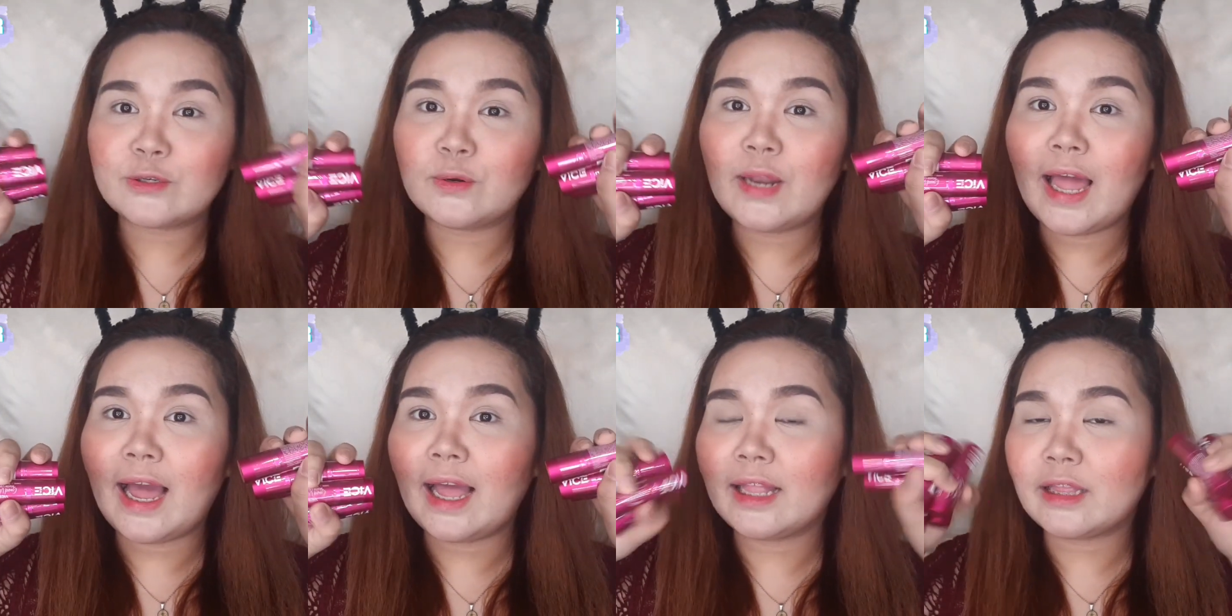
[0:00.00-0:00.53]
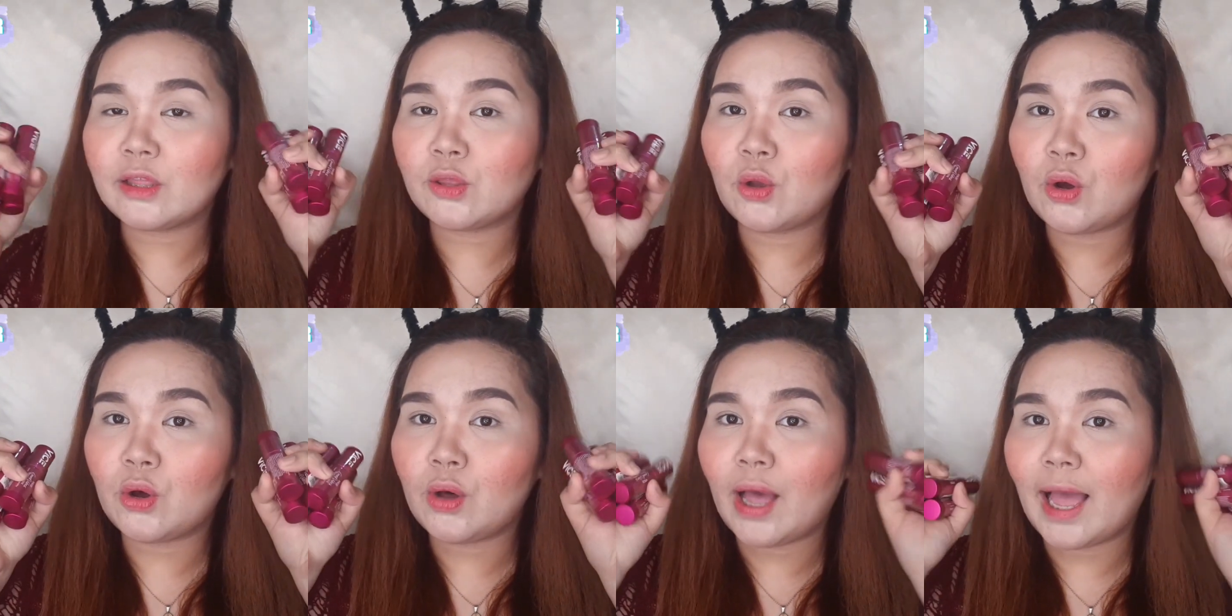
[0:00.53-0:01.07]
So, lahat
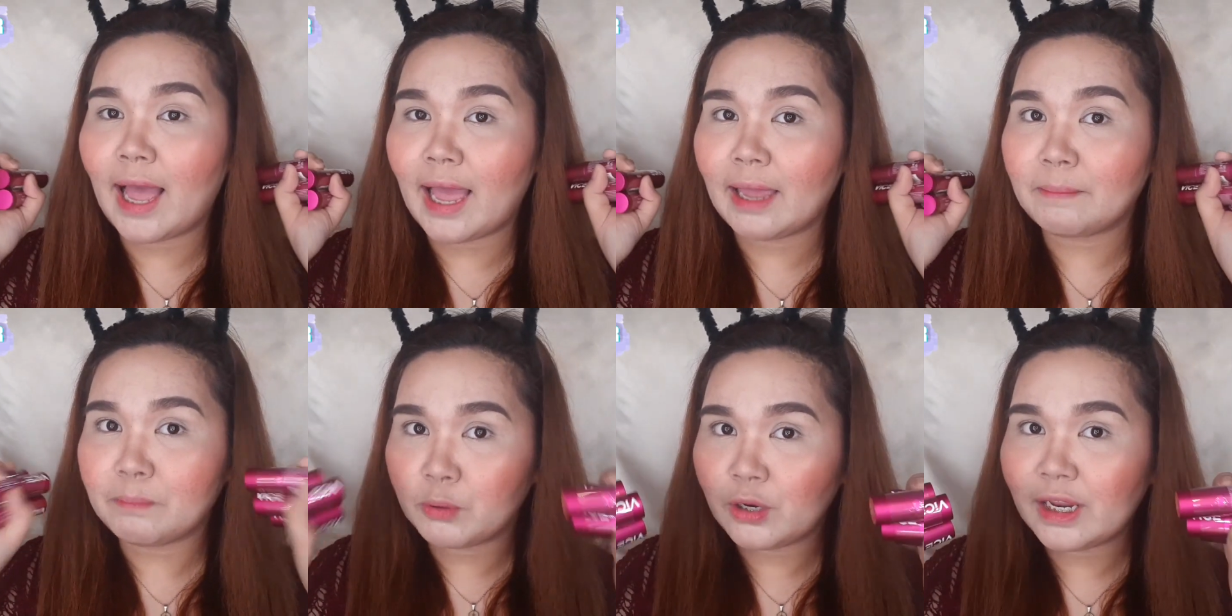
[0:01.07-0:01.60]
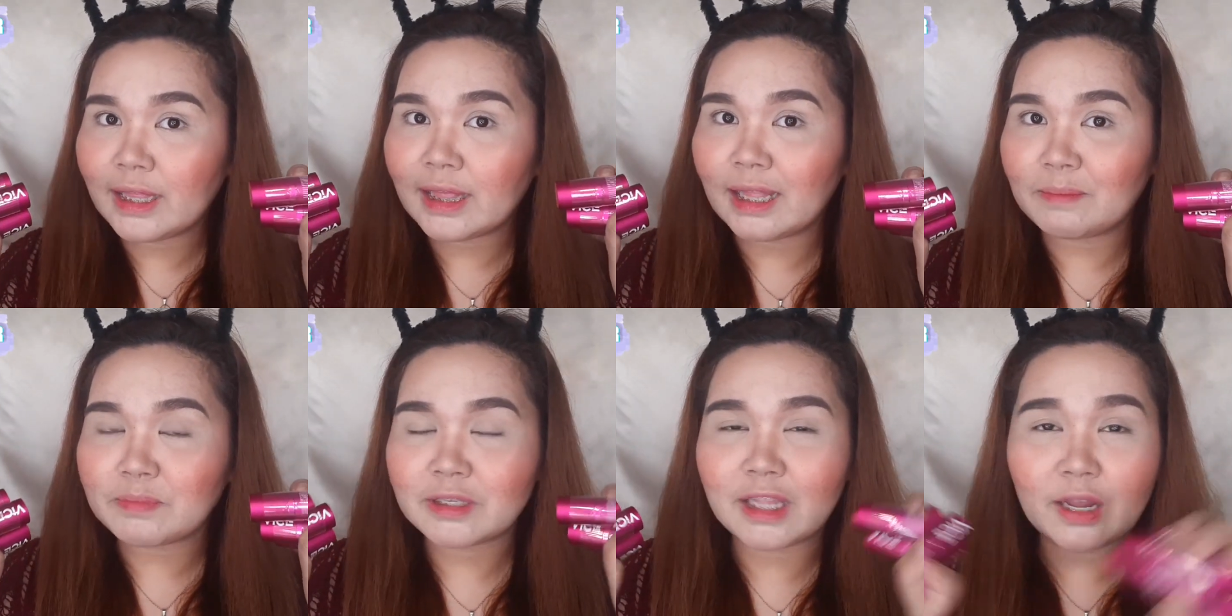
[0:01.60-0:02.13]
to ay bullet
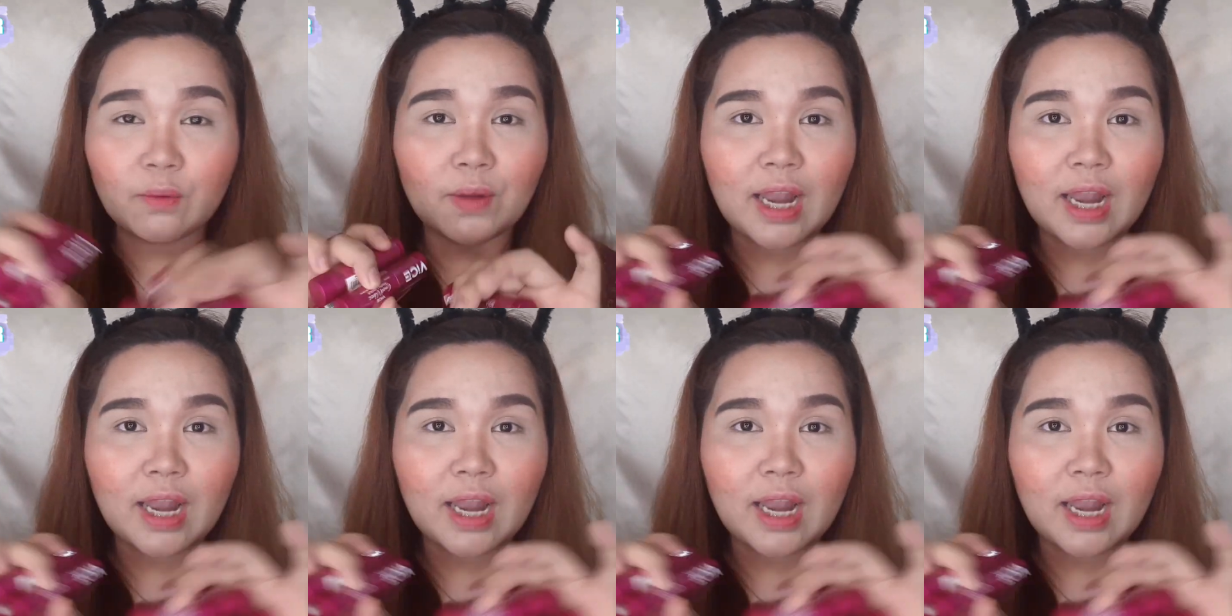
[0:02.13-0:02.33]
lipstick.